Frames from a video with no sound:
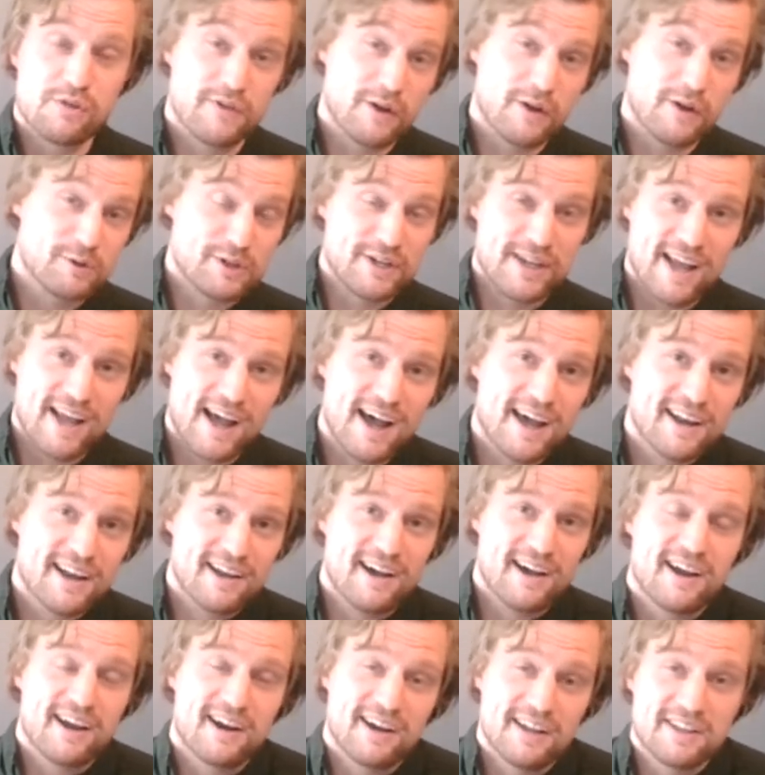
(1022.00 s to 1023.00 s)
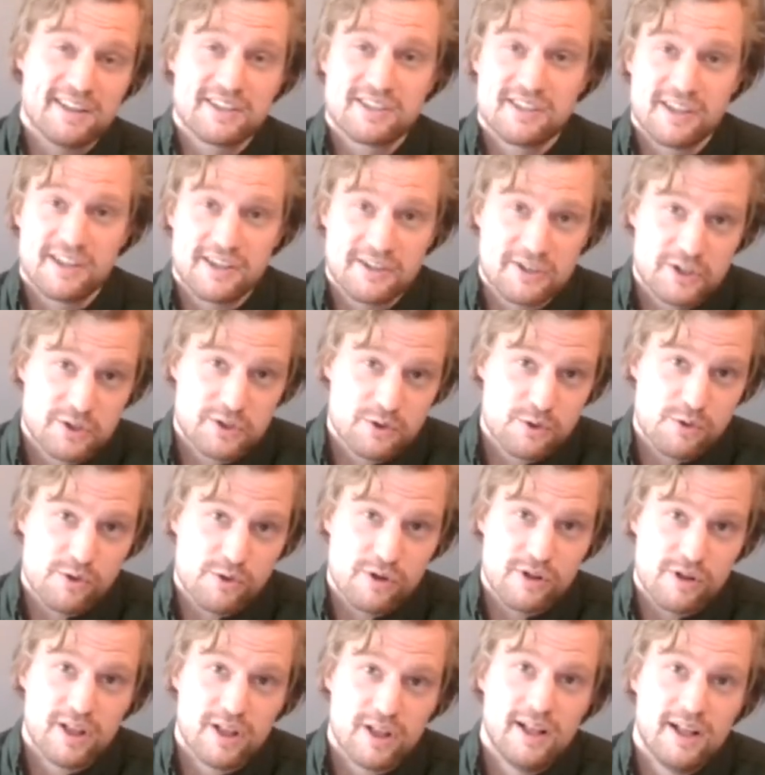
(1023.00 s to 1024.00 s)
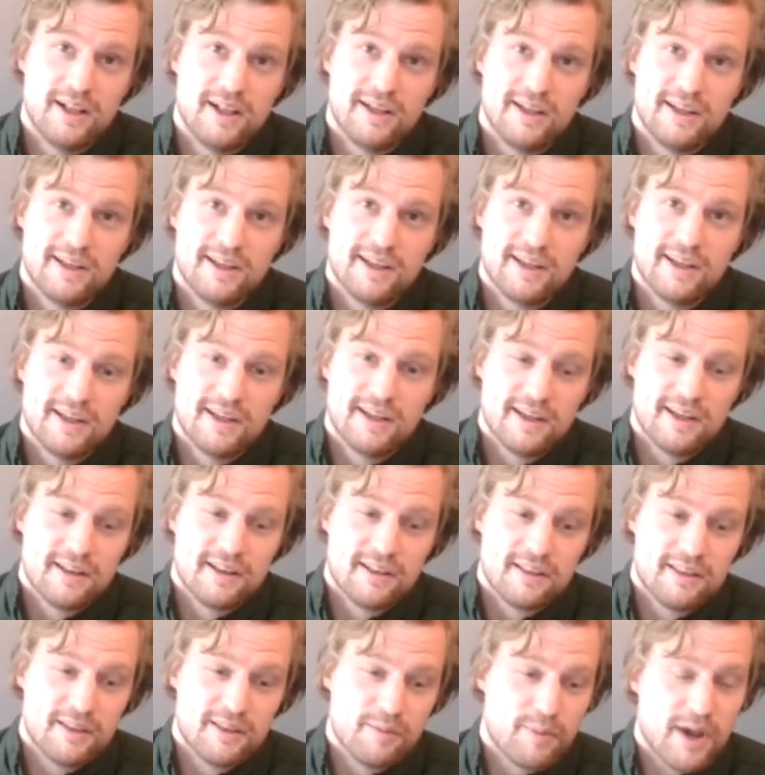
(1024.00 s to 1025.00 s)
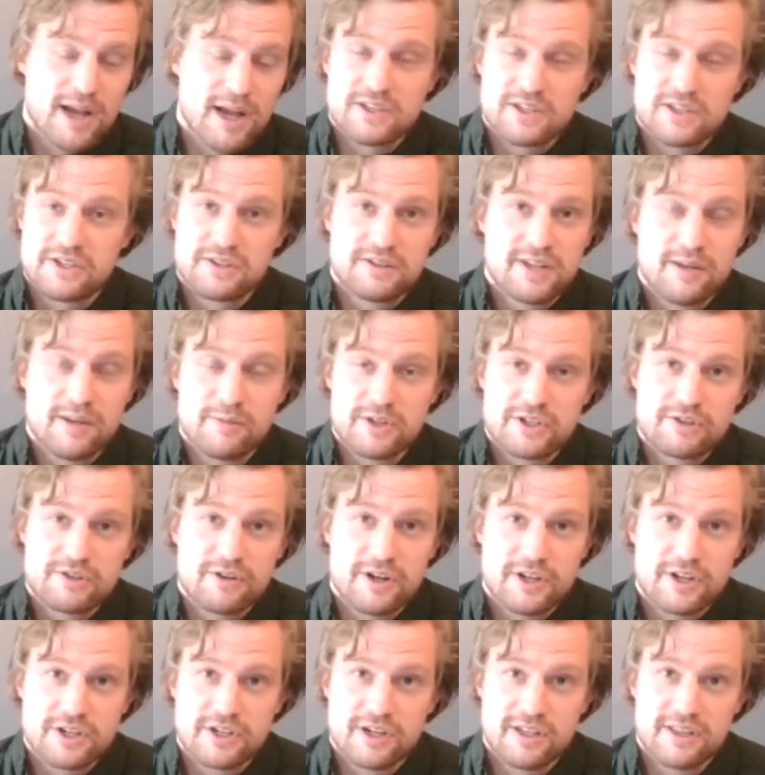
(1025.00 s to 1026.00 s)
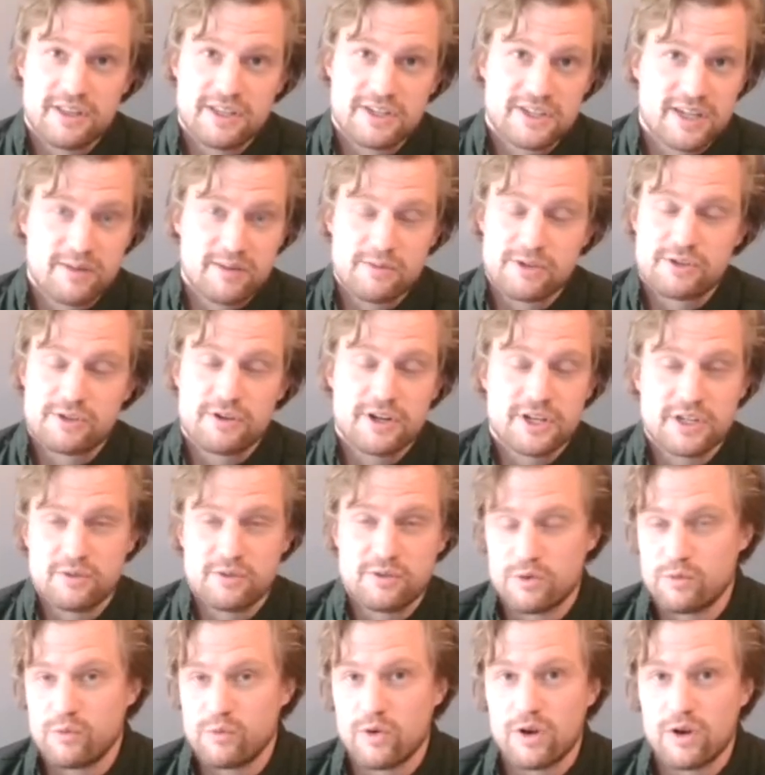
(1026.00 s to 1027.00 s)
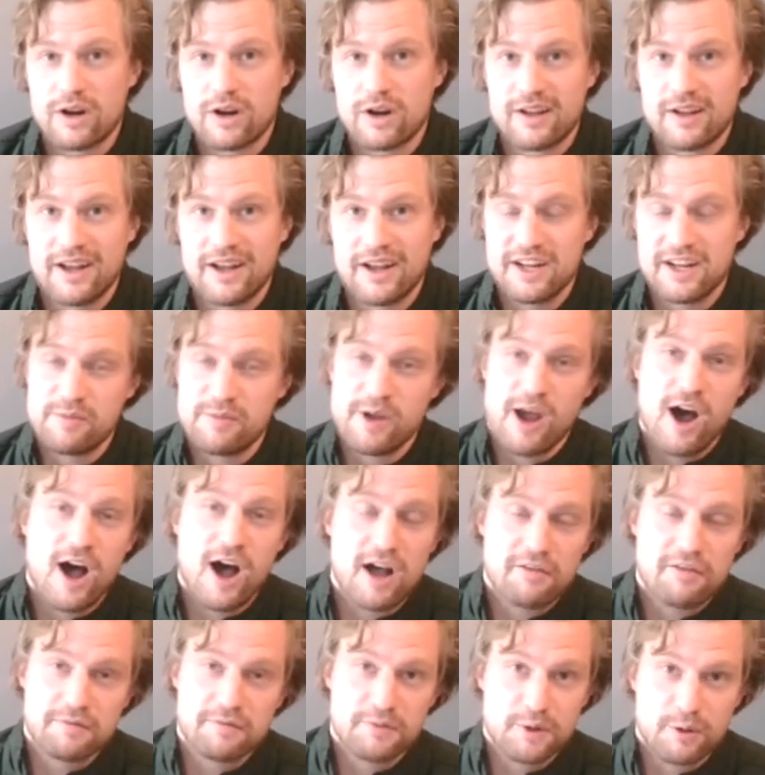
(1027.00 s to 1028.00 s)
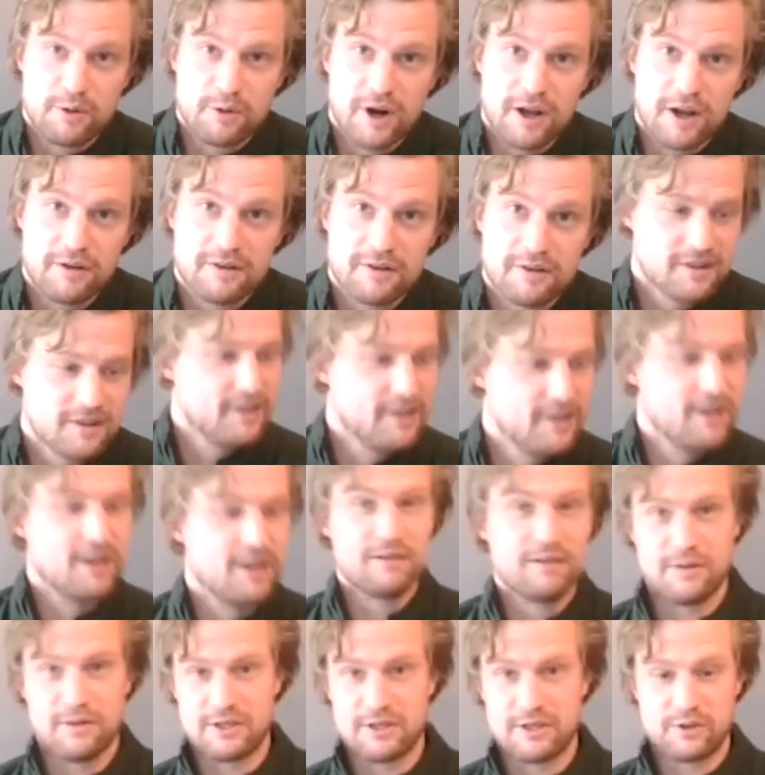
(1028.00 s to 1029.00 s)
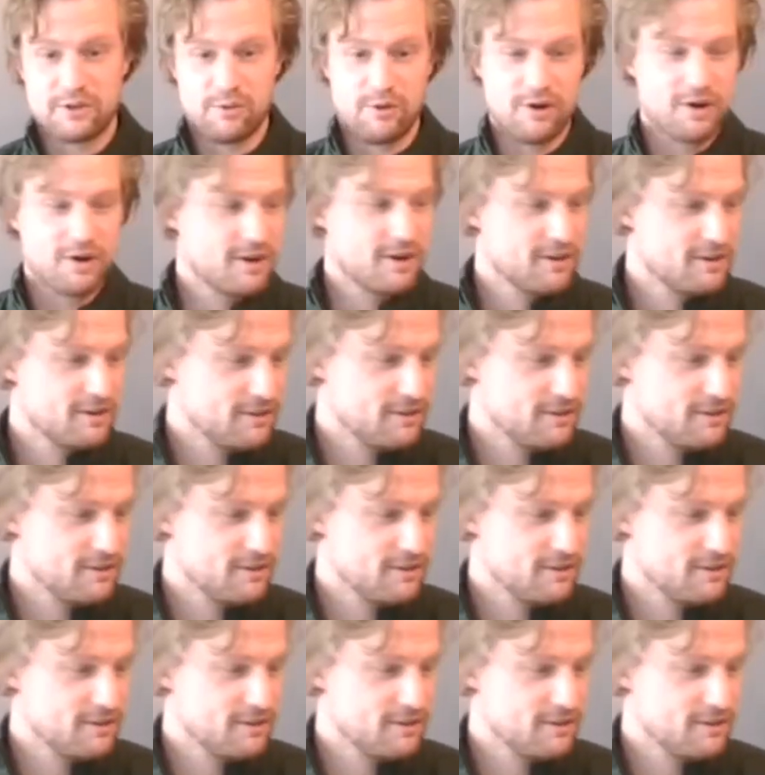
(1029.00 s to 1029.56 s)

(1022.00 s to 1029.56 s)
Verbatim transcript: If I was not on an insulated stool, the past demonstration and this demonstration wouldn't work. I need to be off of the ground for this to work.